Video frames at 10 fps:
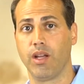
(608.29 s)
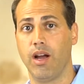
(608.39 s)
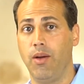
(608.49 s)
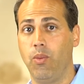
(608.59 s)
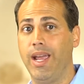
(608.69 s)
All
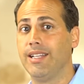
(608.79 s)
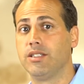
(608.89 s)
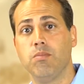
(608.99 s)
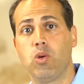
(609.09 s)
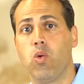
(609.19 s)
right, we had
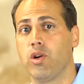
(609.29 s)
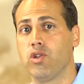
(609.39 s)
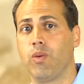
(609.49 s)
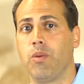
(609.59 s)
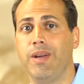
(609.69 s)
some
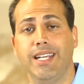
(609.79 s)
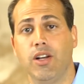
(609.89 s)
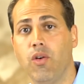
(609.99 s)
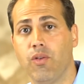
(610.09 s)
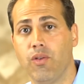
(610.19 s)
quarters where we did
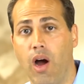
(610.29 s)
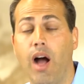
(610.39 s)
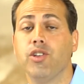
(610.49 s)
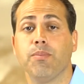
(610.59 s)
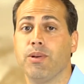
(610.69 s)
over
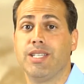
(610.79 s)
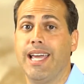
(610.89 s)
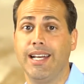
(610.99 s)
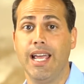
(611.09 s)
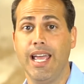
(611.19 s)

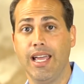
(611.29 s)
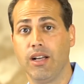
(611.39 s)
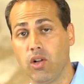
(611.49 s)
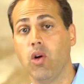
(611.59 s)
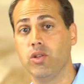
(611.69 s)
100%
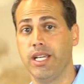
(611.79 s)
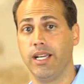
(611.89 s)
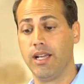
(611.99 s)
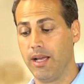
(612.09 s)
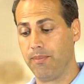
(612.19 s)
closing